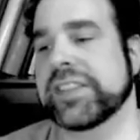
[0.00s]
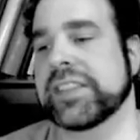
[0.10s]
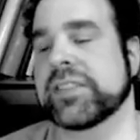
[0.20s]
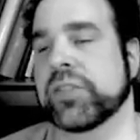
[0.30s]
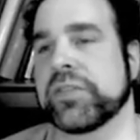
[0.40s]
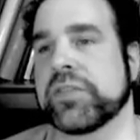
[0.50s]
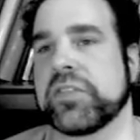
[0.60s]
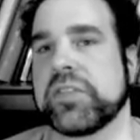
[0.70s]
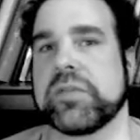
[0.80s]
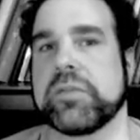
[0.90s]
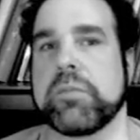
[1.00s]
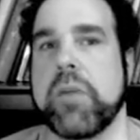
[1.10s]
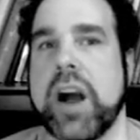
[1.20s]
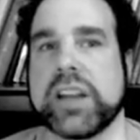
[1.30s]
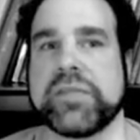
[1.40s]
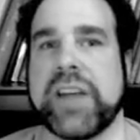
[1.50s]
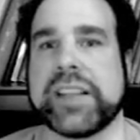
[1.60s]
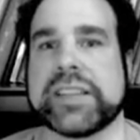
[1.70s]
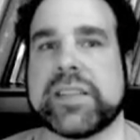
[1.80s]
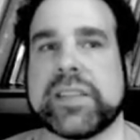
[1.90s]
is just sort of modify
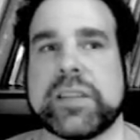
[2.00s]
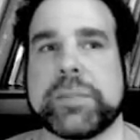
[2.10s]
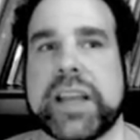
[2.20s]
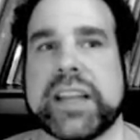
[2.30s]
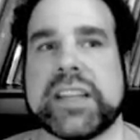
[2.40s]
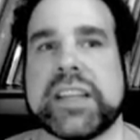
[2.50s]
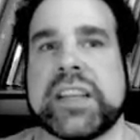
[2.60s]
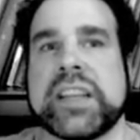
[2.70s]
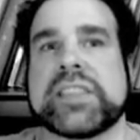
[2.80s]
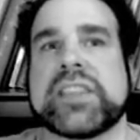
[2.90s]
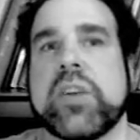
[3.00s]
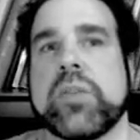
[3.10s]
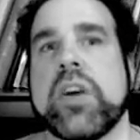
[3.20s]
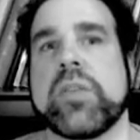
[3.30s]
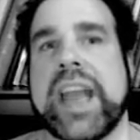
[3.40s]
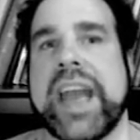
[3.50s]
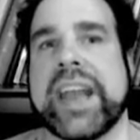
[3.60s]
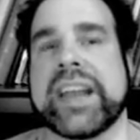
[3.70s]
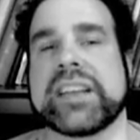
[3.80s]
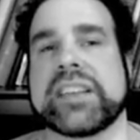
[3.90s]
this a little bit. So
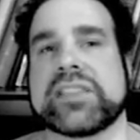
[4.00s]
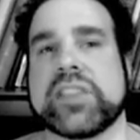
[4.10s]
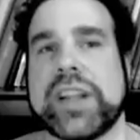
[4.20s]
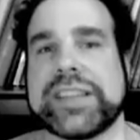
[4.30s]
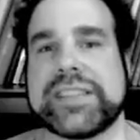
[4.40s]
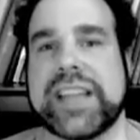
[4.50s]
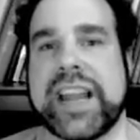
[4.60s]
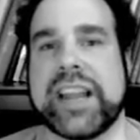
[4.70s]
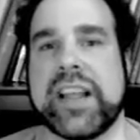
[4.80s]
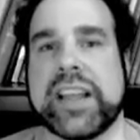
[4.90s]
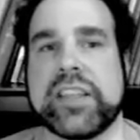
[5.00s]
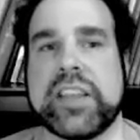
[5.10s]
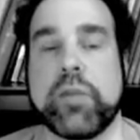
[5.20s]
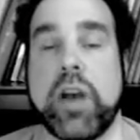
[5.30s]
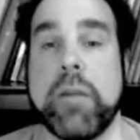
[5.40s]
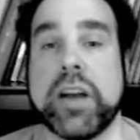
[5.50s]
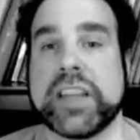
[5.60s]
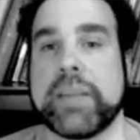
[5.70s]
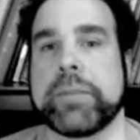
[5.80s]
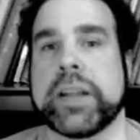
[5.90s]
okay, so let's say like the, among
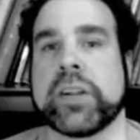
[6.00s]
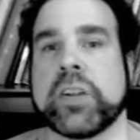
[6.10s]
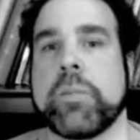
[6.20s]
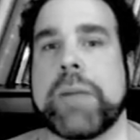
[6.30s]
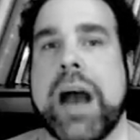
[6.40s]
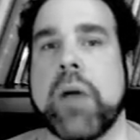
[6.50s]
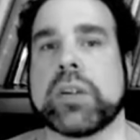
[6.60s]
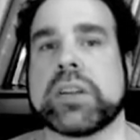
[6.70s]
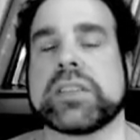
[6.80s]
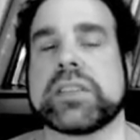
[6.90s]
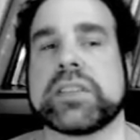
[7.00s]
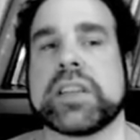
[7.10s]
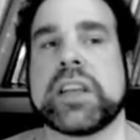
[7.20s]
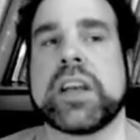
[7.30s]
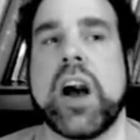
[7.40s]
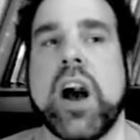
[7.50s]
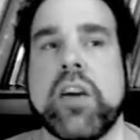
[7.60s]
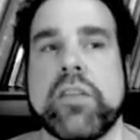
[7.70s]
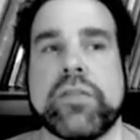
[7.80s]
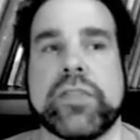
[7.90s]
the imperial powers
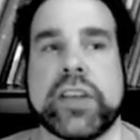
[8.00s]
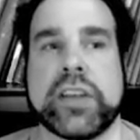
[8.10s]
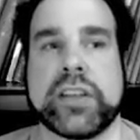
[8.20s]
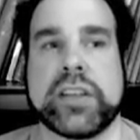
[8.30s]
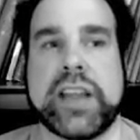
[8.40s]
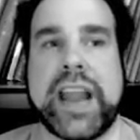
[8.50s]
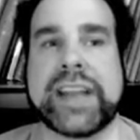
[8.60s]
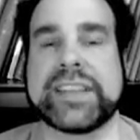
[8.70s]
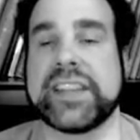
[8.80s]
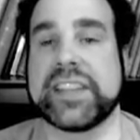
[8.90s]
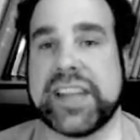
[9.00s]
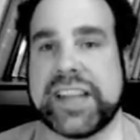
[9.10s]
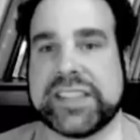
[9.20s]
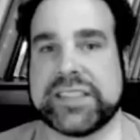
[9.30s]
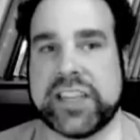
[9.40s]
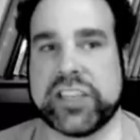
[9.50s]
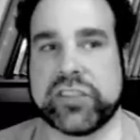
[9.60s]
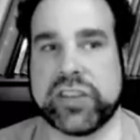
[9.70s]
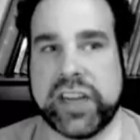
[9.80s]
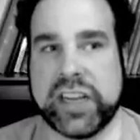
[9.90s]
of the 18th and 19th
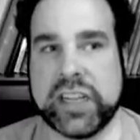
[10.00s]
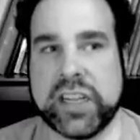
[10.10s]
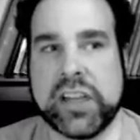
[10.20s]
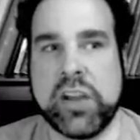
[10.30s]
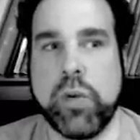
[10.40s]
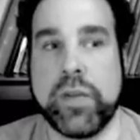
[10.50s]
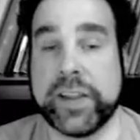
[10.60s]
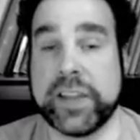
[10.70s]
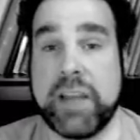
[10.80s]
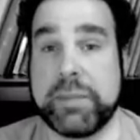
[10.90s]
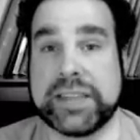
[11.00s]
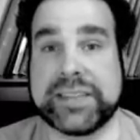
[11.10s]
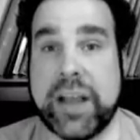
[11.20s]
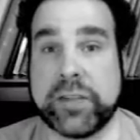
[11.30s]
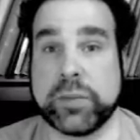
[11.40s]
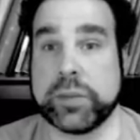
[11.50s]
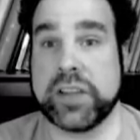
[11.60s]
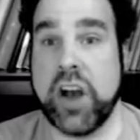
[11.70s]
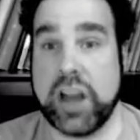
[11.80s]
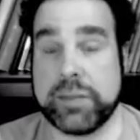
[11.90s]
century, one that could not be discounted was
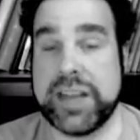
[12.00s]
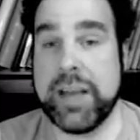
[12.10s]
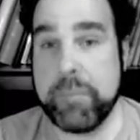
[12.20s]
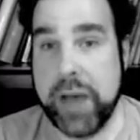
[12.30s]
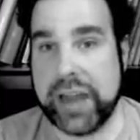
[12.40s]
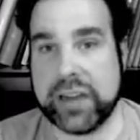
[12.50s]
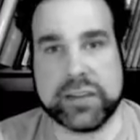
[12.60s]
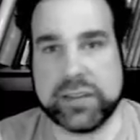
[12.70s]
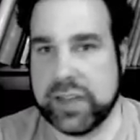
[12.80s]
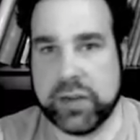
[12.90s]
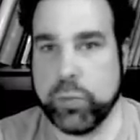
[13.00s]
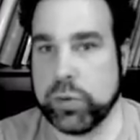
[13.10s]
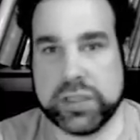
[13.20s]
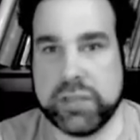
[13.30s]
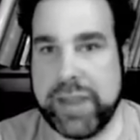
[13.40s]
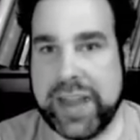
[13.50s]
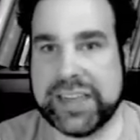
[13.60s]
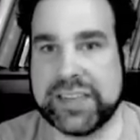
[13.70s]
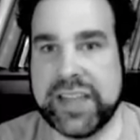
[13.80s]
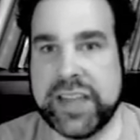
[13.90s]
the Ottoman Empire. They're one of the main
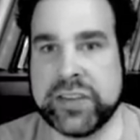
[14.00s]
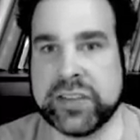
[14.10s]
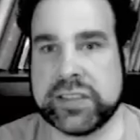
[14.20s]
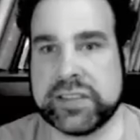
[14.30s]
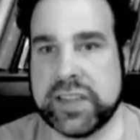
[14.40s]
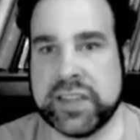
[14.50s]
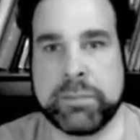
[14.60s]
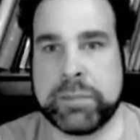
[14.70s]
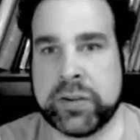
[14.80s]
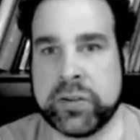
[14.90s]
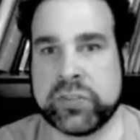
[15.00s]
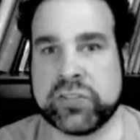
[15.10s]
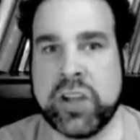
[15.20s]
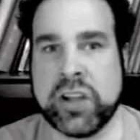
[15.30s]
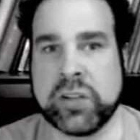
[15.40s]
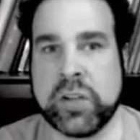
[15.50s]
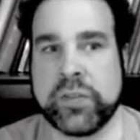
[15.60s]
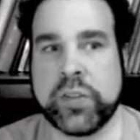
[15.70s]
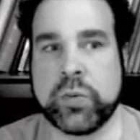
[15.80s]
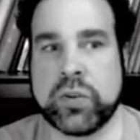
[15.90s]
contenders in the imperial struggle
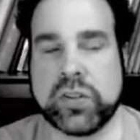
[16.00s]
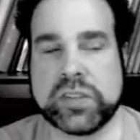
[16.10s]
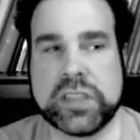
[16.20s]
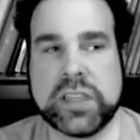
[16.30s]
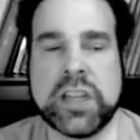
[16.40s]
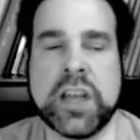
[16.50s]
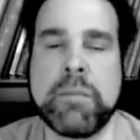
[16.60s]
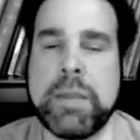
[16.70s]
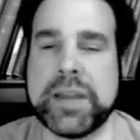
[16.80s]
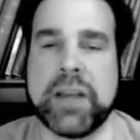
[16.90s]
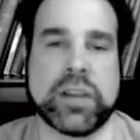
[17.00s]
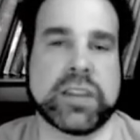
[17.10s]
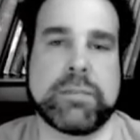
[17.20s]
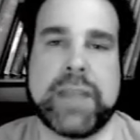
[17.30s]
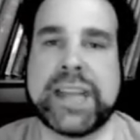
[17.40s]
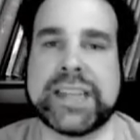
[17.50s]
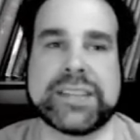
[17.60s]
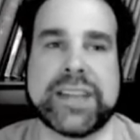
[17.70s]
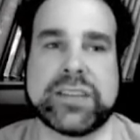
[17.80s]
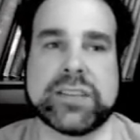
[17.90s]
over the world. Maybe not one of the main
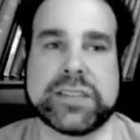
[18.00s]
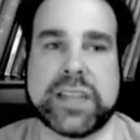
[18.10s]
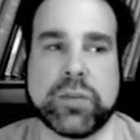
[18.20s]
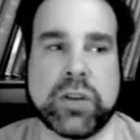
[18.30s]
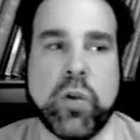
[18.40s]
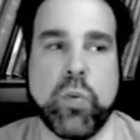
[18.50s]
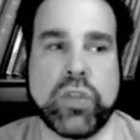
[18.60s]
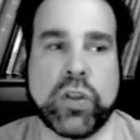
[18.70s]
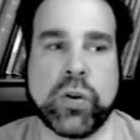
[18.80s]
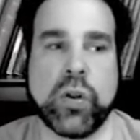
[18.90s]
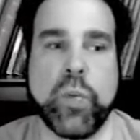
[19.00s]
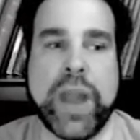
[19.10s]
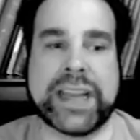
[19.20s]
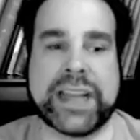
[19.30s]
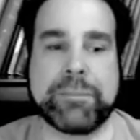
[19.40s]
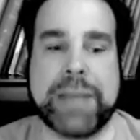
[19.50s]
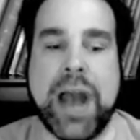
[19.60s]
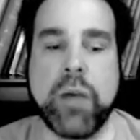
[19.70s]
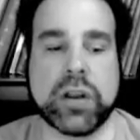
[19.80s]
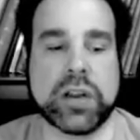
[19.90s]
contenders, they were a, they were a waning
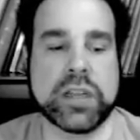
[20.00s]
power,